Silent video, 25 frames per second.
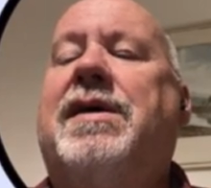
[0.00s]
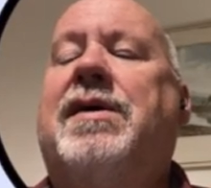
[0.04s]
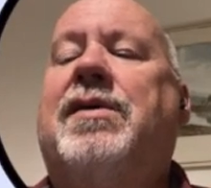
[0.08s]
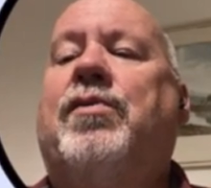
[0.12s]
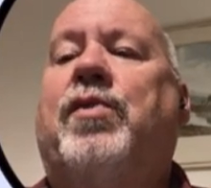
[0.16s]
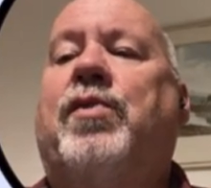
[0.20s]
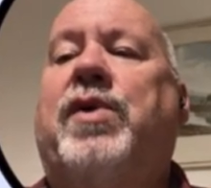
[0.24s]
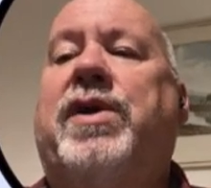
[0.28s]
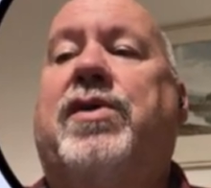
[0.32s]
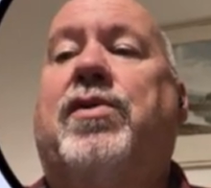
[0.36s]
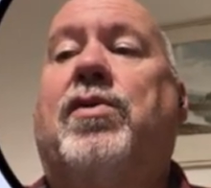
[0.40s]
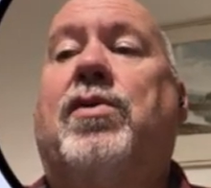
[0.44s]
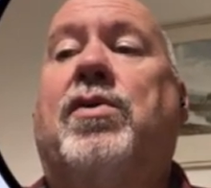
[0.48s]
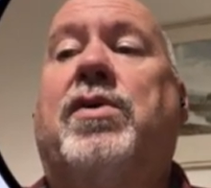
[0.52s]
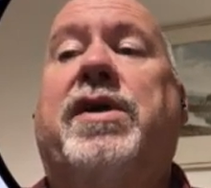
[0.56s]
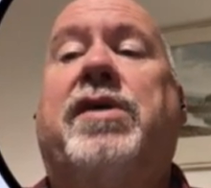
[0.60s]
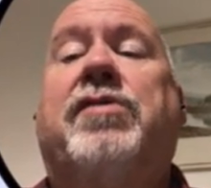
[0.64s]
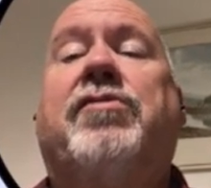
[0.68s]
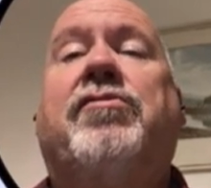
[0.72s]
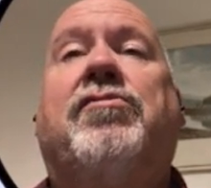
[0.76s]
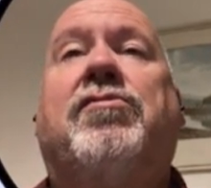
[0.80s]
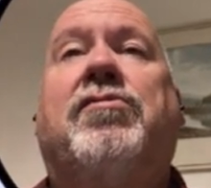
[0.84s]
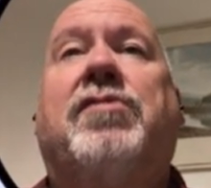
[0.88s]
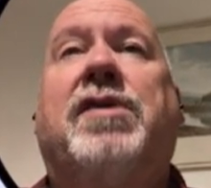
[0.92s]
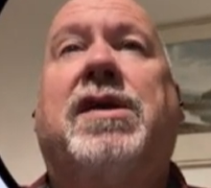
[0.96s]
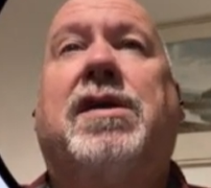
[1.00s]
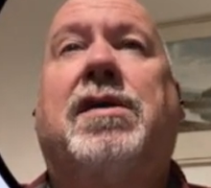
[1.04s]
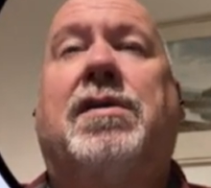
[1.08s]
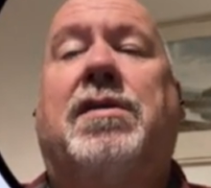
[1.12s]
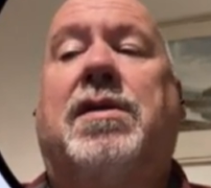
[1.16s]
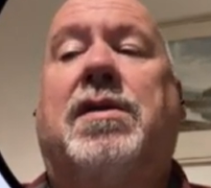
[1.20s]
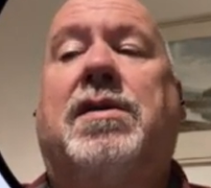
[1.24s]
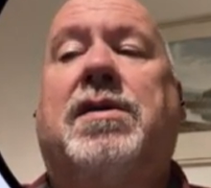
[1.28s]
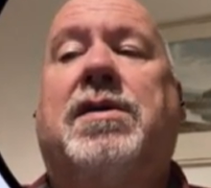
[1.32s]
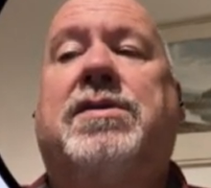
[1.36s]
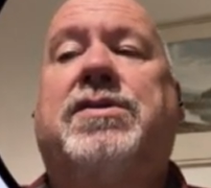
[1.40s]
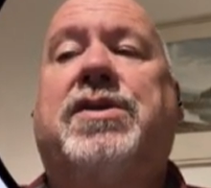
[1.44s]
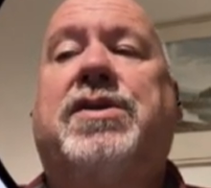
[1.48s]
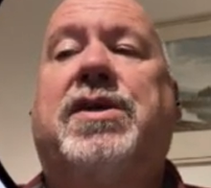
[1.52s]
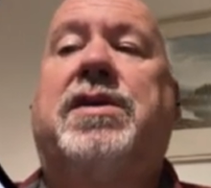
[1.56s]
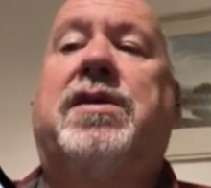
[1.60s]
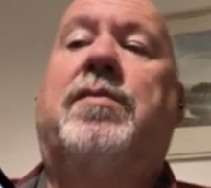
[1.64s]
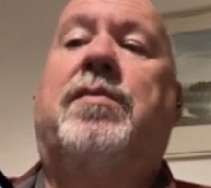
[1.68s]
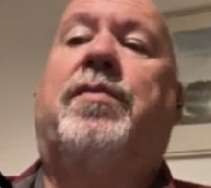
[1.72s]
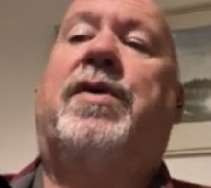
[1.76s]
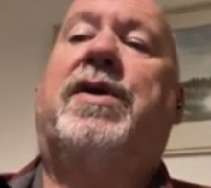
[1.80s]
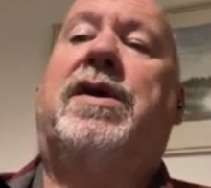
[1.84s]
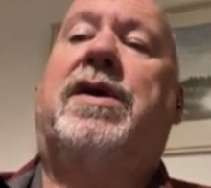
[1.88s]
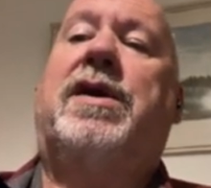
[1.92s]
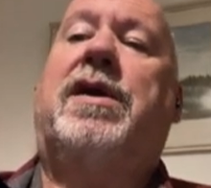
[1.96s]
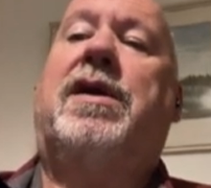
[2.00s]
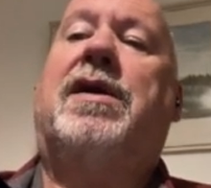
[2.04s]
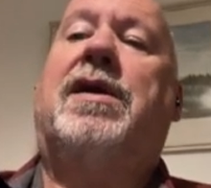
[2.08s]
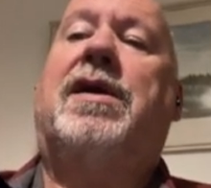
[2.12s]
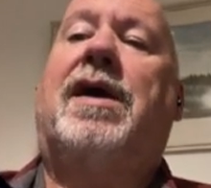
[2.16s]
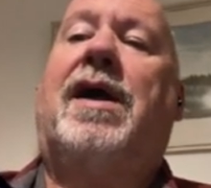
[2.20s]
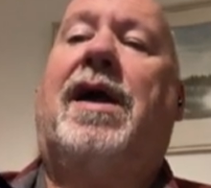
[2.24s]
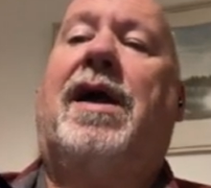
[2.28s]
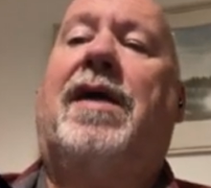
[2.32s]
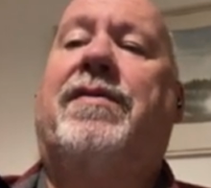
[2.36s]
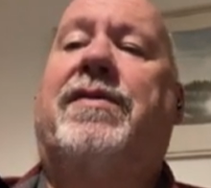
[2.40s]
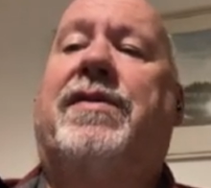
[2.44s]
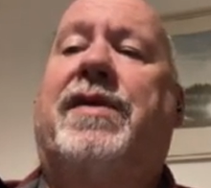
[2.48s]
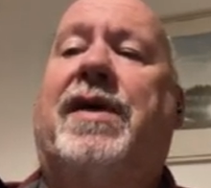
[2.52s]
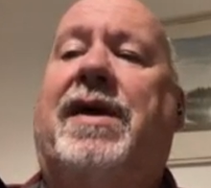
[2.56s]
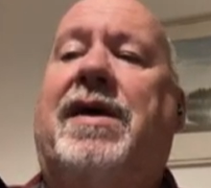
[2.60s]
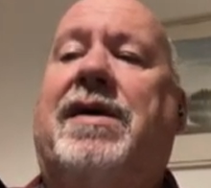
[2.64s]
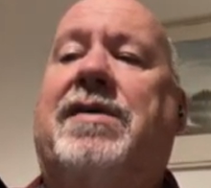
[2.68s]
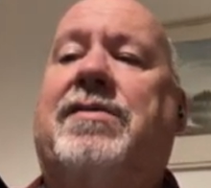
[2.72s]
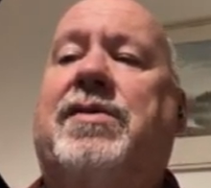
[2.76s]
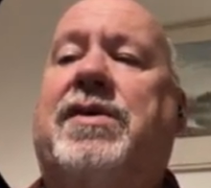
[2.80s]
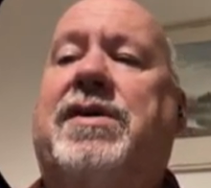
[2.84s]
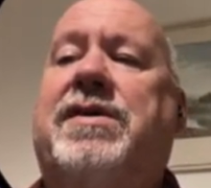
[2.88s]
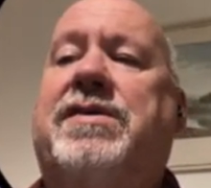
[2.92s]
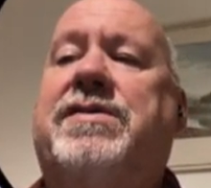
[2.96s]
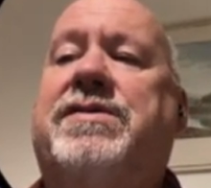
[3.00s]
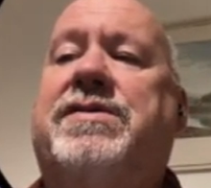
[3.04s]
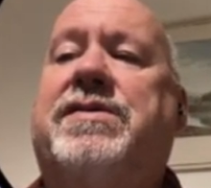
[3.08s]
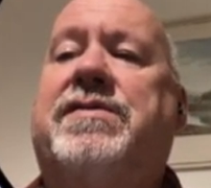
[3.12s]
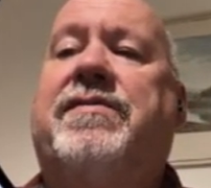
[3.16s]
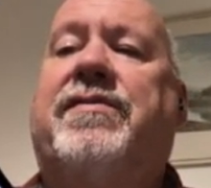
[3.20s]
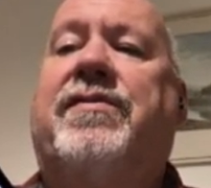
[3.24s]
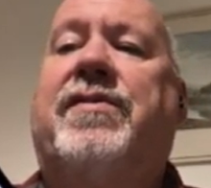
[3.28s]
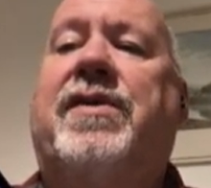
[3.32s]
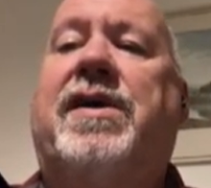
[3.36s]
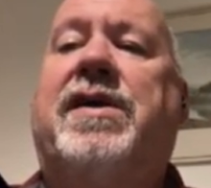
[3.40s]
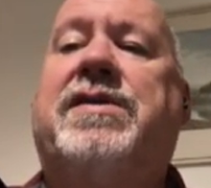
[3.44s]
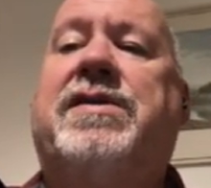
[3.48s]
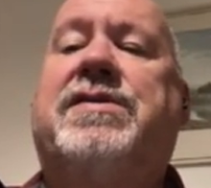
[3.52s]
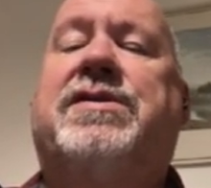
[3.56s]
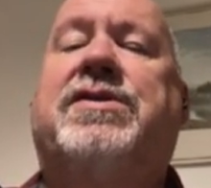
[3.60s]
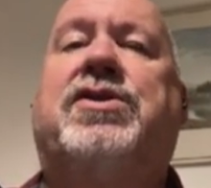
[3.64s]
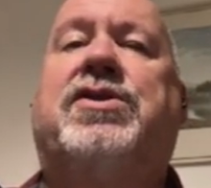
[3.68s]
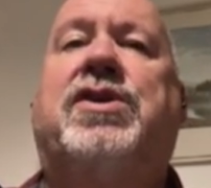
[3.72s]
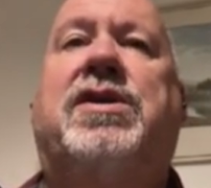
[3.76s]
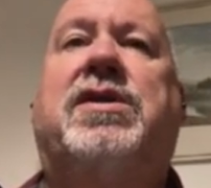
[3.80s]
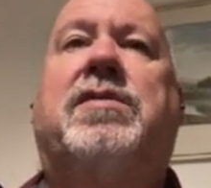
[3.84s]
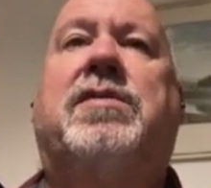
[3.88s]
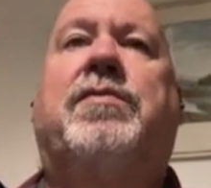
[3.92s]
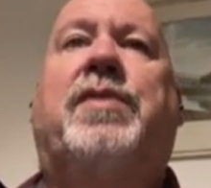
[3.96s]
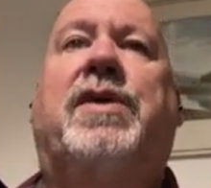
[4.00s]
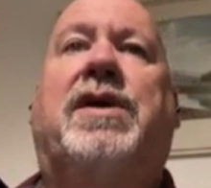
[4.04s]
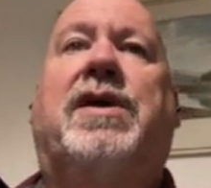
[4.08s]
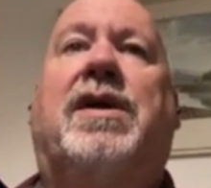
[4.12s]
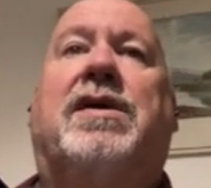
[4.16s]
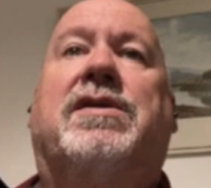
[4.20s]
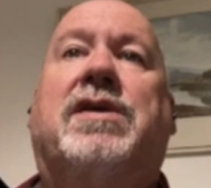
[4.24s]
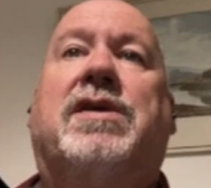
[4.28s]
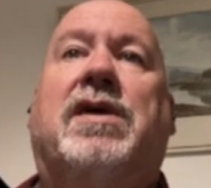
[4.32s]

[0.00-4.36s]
we call it real GDP, and that is the phrase GDP at